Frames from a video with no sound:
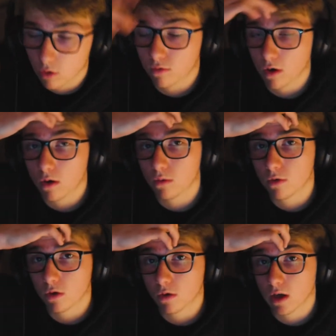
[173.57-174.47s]
far we've
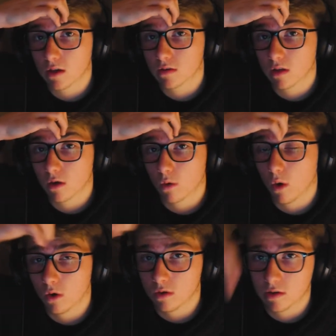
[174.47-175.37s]
only got guests that are
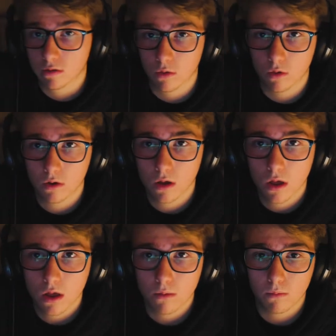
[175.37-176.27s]
on Discord,
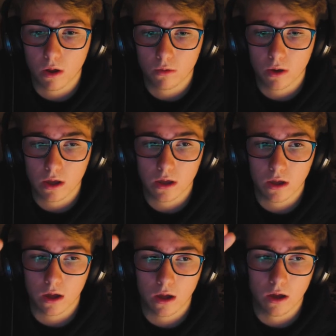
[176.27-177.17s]
by the way.
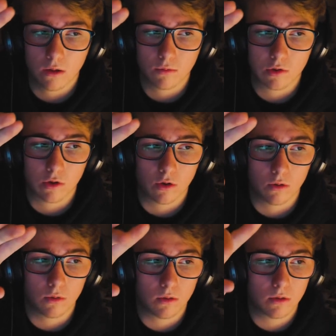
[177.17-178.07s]

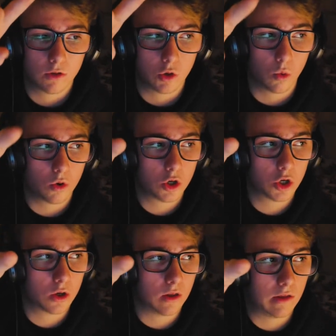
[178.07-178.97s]
So
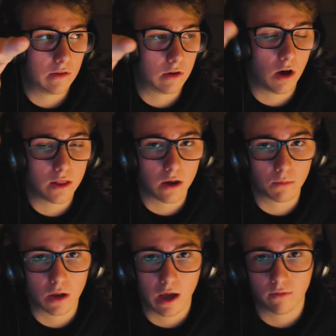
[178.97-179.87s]
George is a guy that I'm
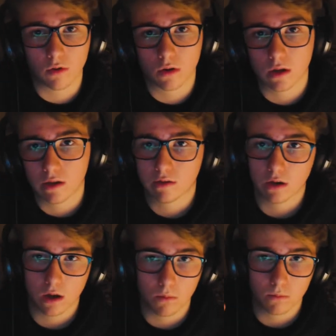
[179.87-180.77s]
gonna have on. He's
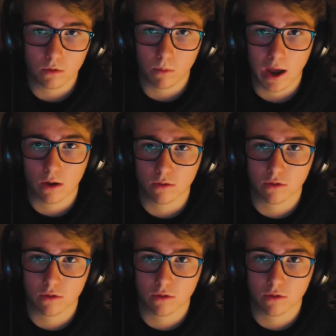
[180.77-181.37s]
gonna come to my house